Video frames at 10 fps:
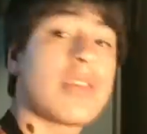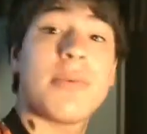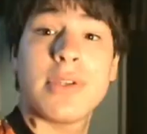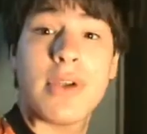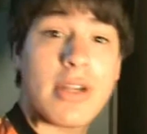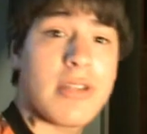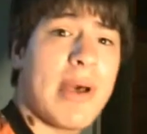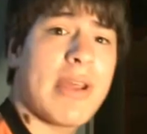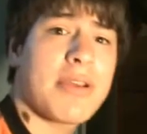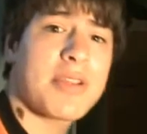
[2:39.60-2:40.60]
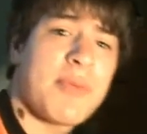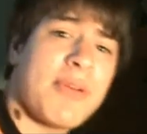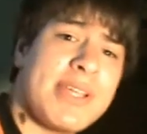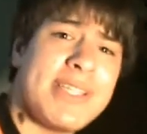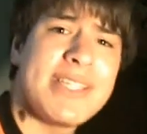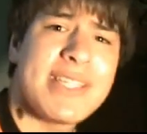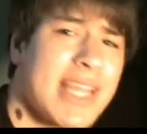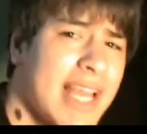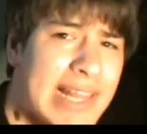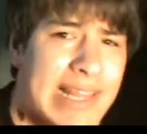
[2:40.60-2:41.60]
So we talked about our experiences and
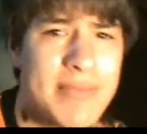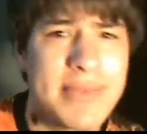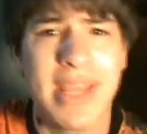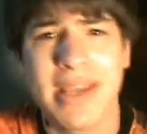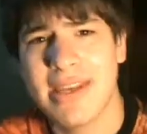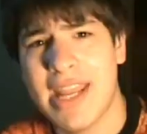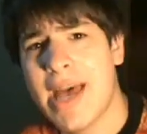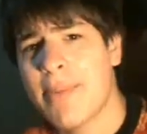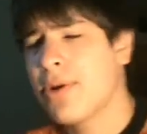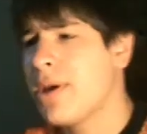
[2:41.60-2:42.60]
then I let him take a nap.